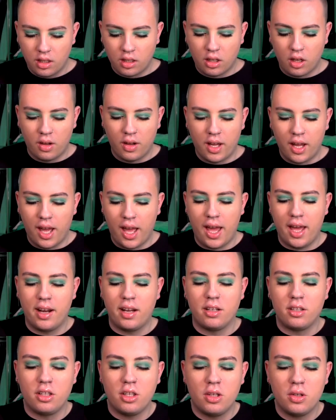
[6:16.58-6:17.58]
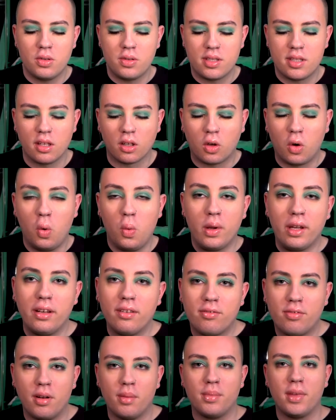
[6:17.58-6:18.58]
go ahead and use the queen
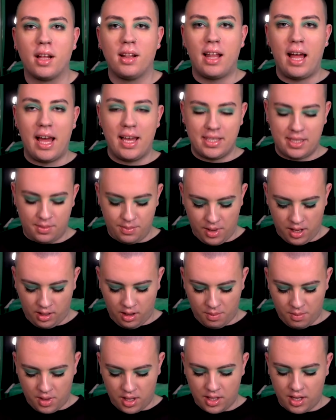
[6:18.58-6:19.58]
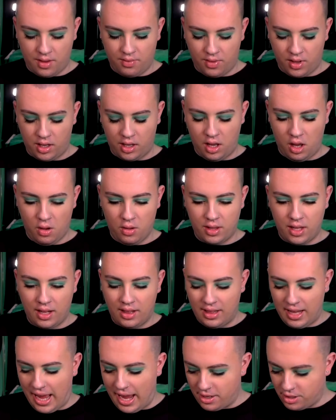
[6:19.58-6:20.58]
from the last Makeup Monday video, the
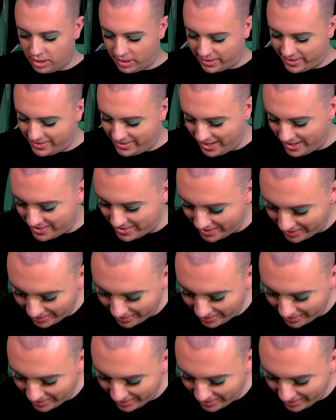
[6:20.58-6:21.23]
Lash Extending